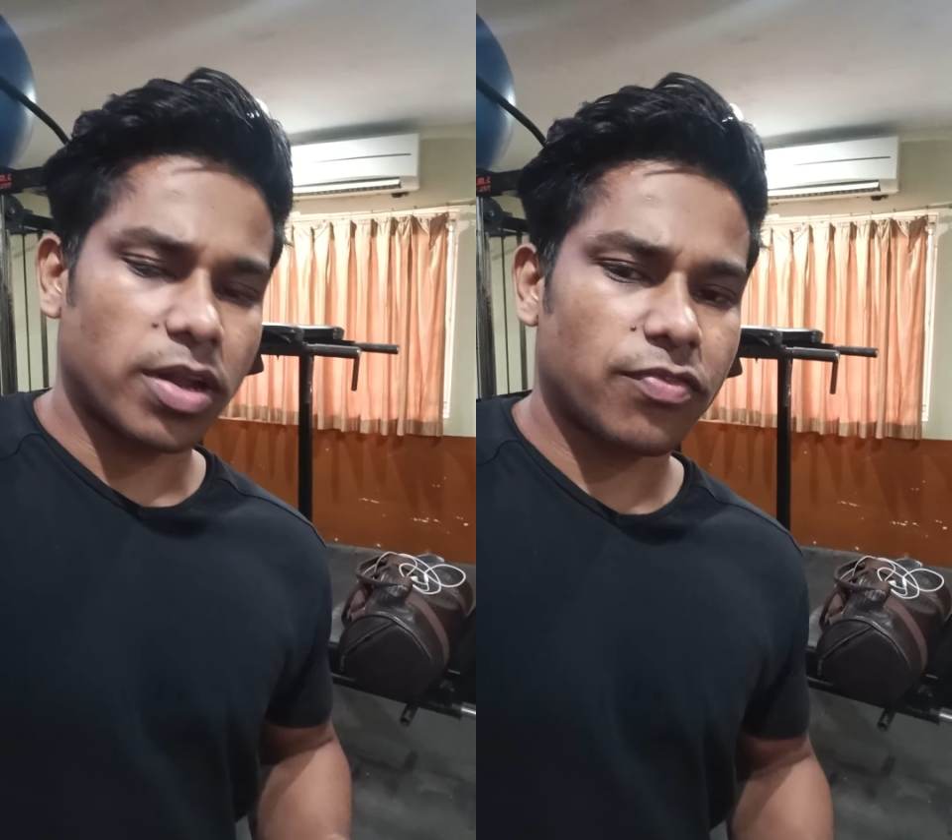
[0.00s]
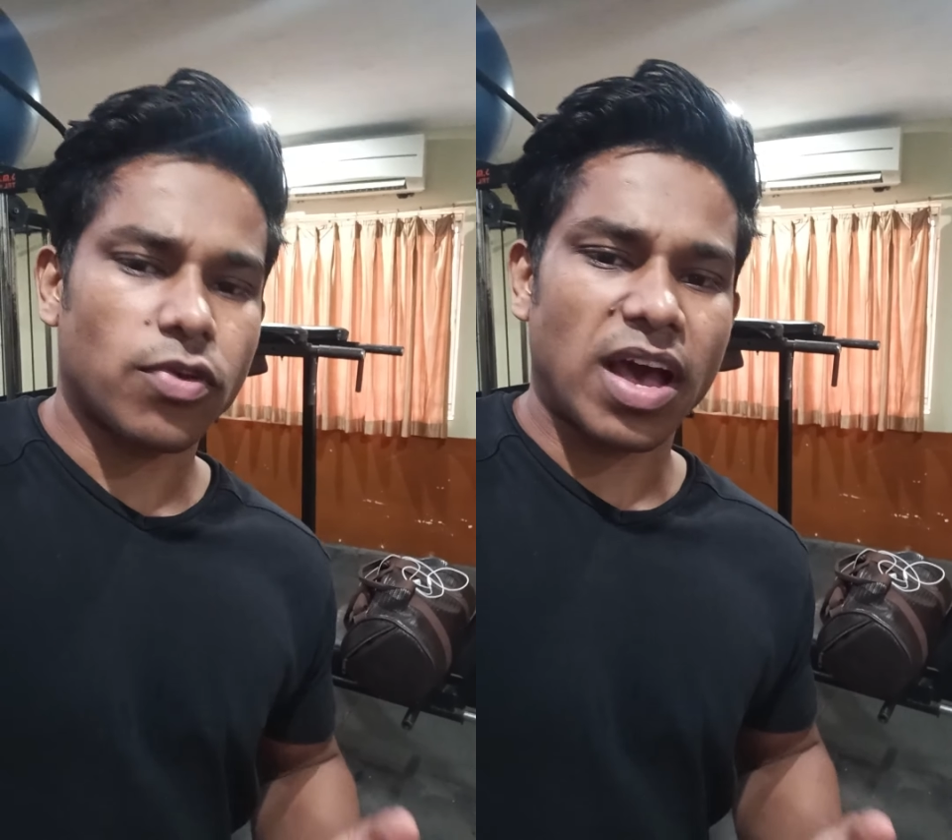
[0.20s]

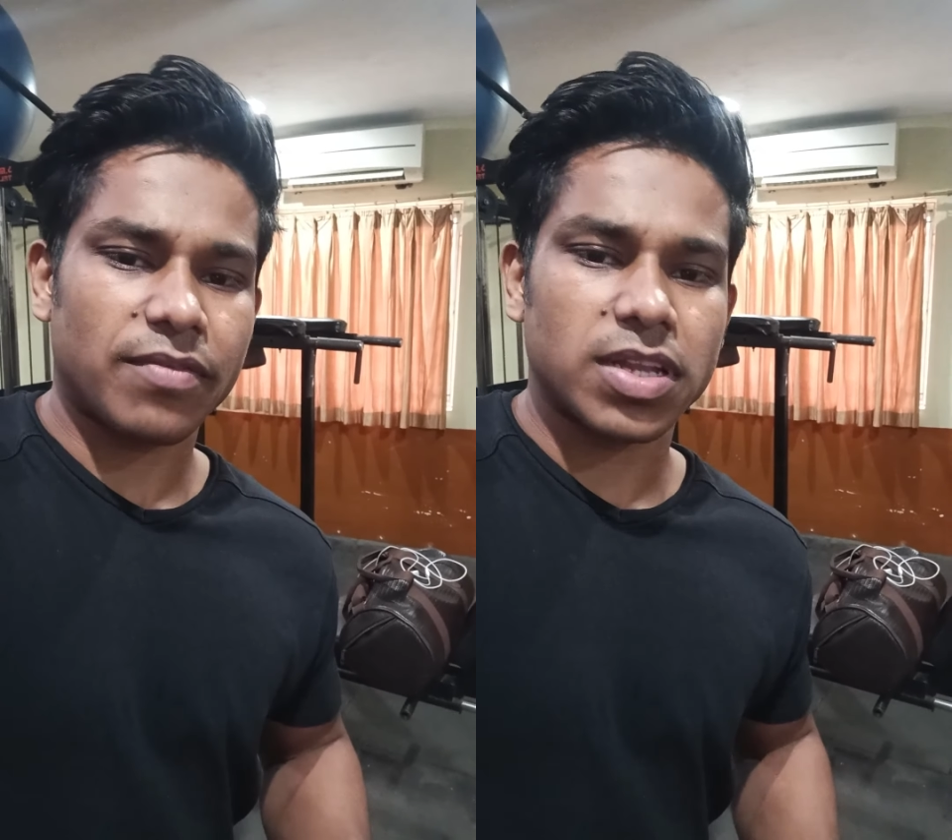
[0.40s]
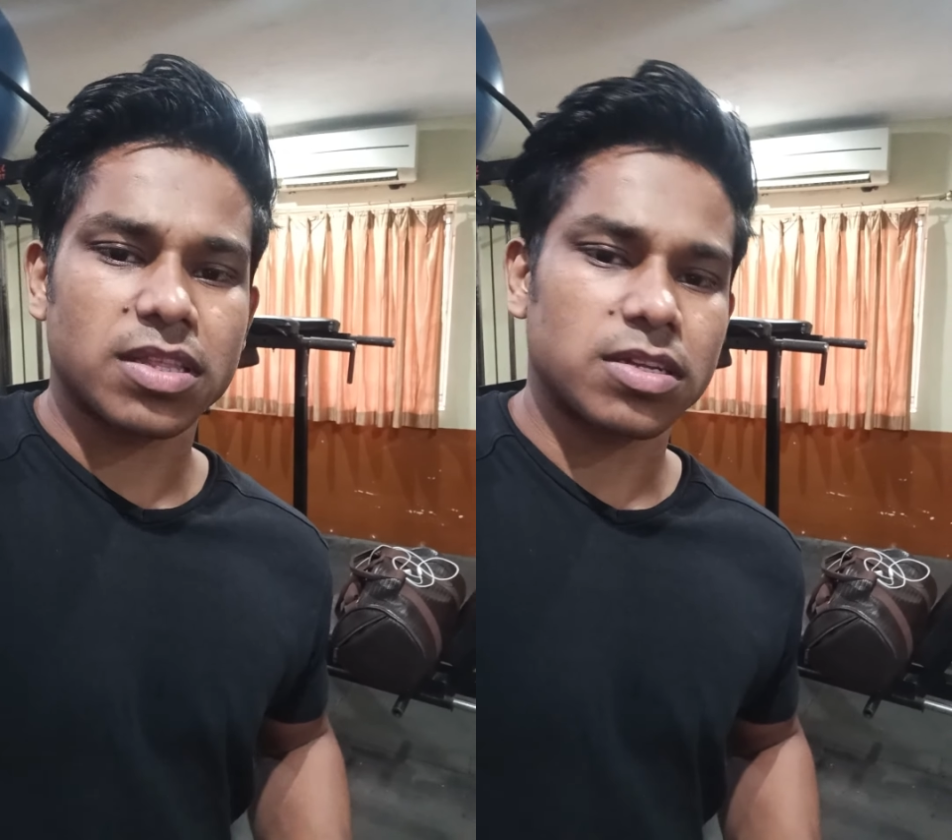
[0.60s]
if you
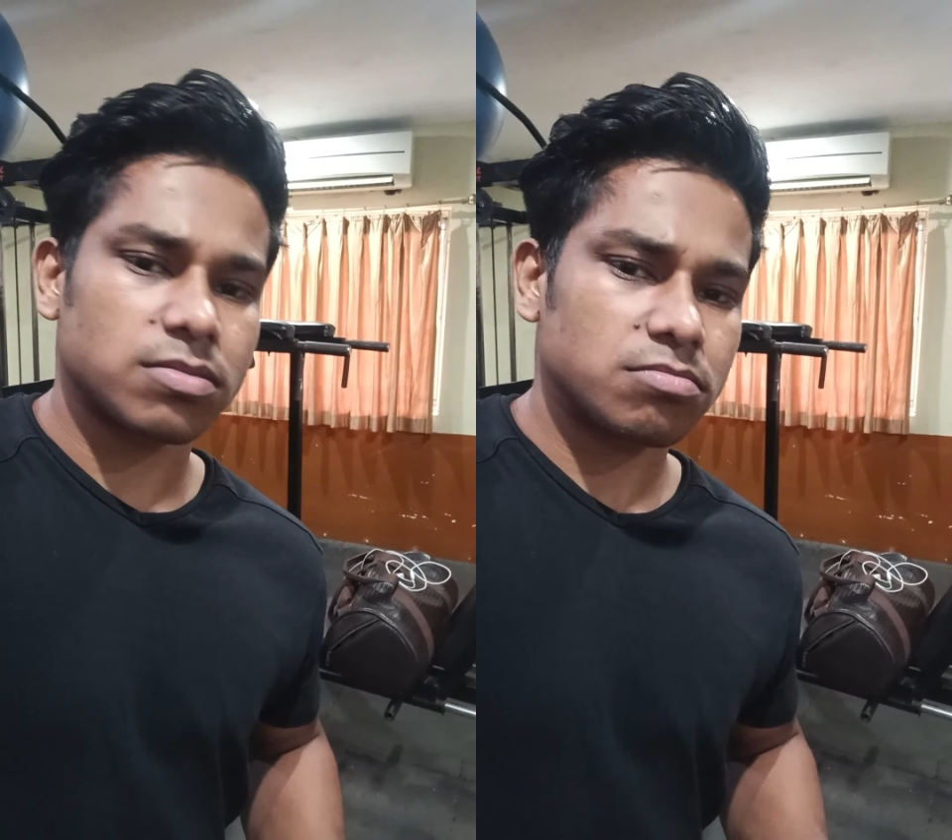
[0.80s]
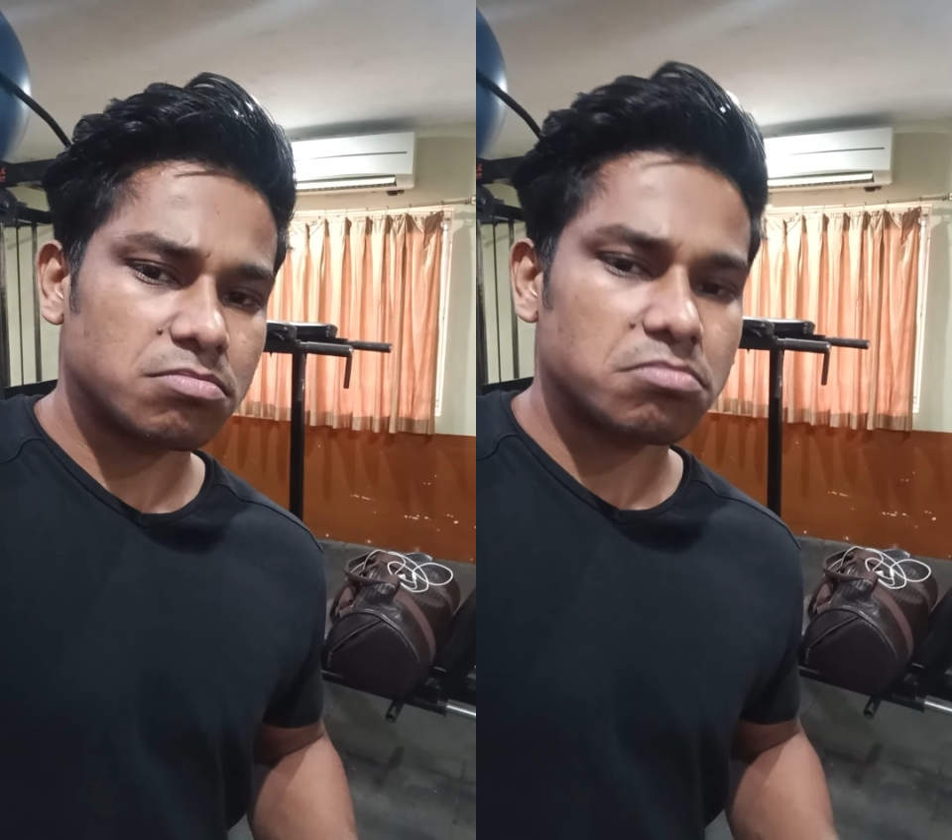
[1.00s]
have
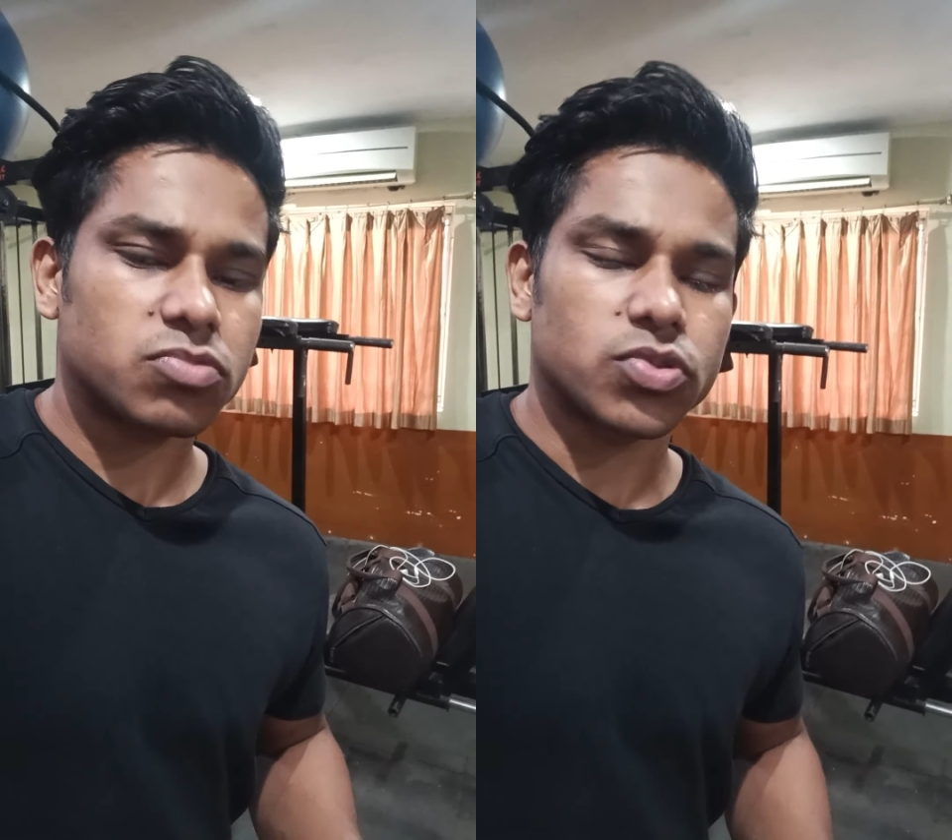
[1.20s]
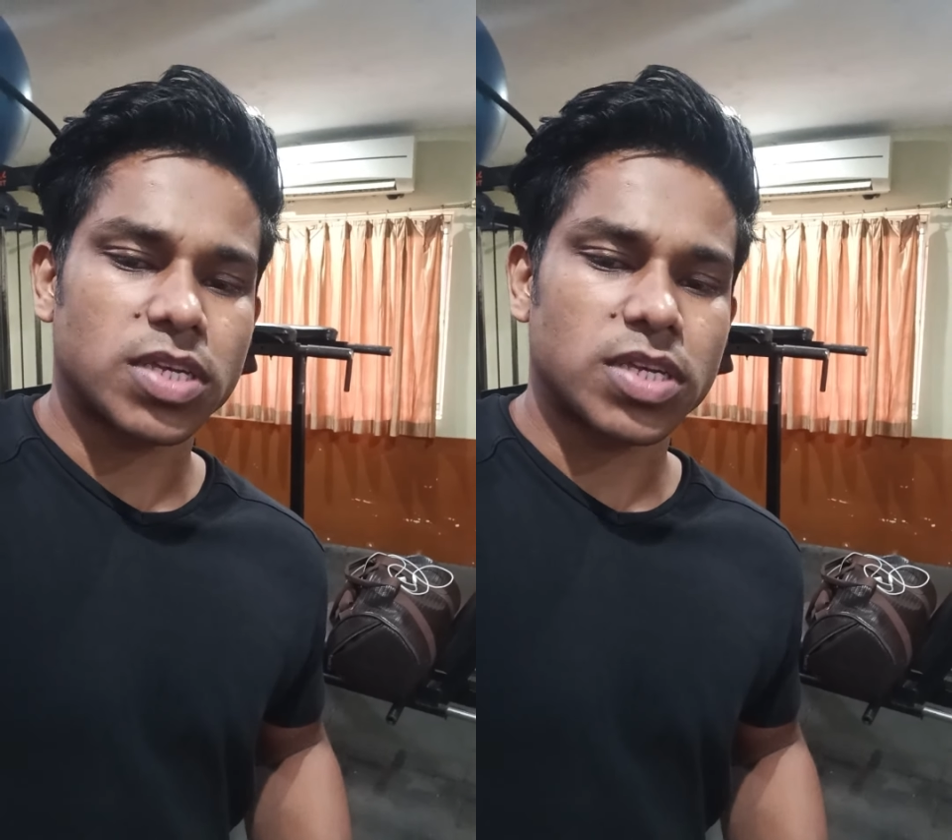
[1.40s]
anything to